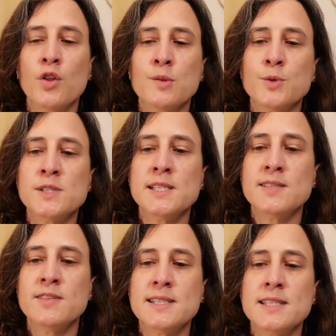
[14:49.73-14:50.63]
the
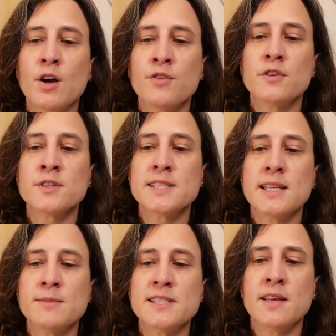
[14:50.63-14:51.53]
positivity of
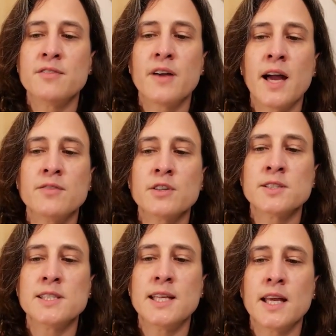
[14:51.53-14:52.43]
anti-MDA5,
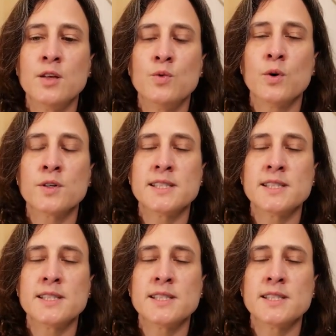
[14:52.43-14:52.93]
anti-KU,